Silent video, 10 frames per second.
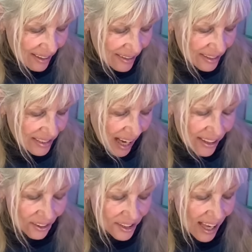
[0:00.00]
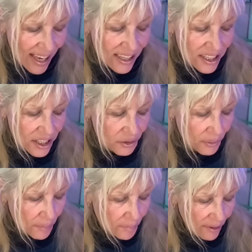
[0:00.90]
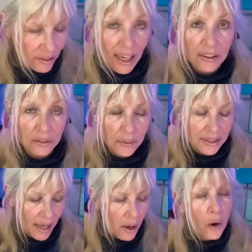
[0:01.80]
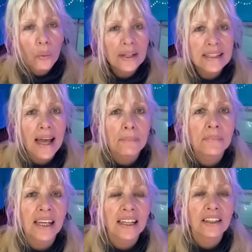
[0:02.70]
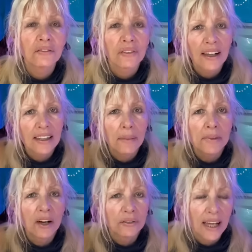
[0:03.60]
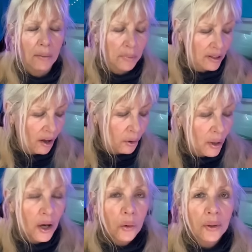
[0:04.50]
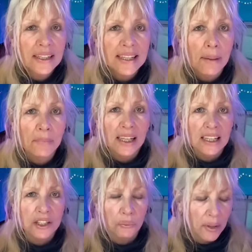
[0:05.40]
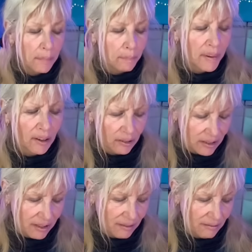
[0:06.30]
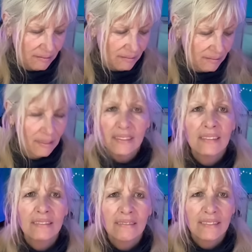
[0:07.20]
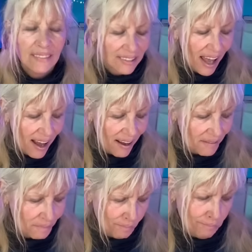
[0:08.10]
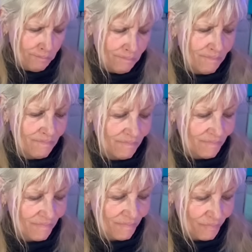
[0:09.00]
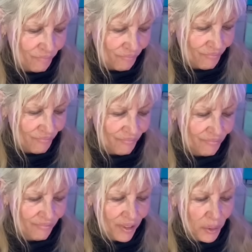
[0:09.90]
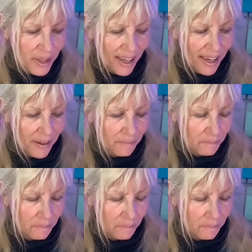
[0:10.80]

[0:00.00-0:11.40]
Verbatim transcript: The title status is rebuilt. I don't know what that. What does that mean? Let me know down below. What does that mean? It's rebuilt. Yeah. Hmm. Okay.